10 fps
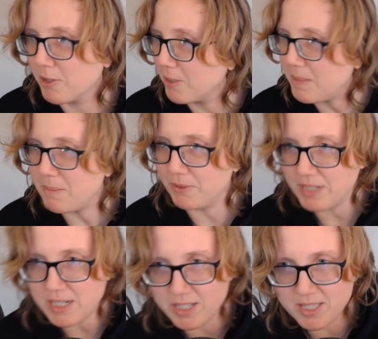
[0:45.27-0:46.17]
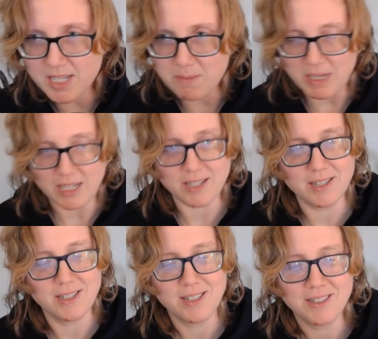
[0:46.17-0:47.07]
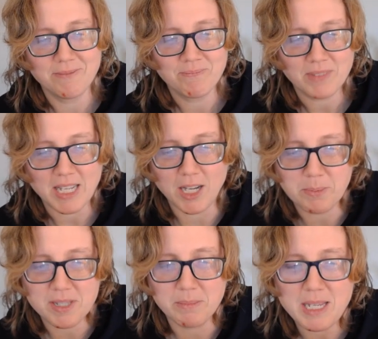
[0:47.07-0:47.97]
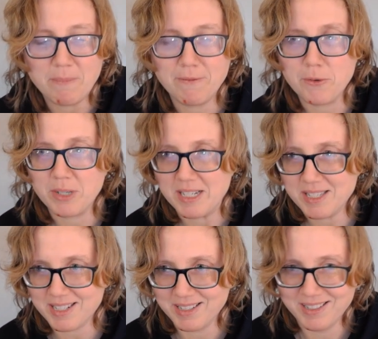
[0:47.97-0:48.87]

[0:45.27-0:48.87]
The people need to see me. It helps them keep focused.